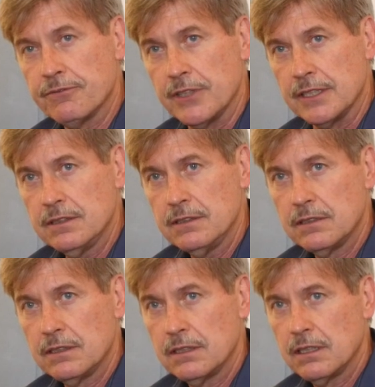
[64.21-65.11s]
Fund,
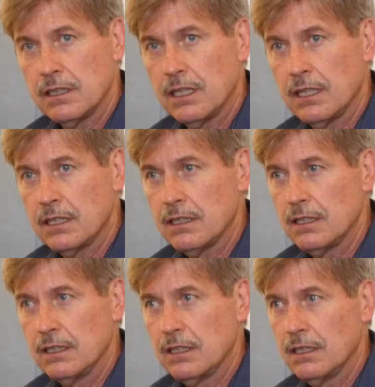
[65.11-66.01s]

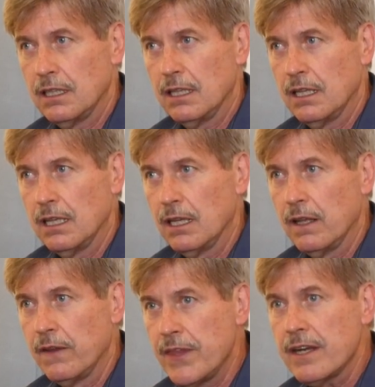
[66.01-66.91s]
and
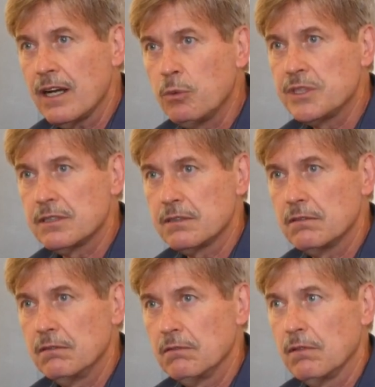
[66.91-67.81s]
then
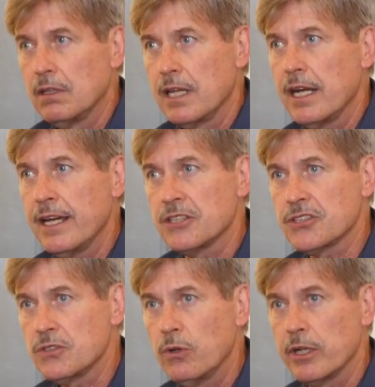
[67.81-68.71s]
I had a
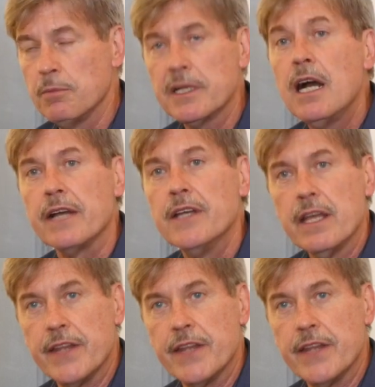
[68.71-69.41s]
story. Oh, my God.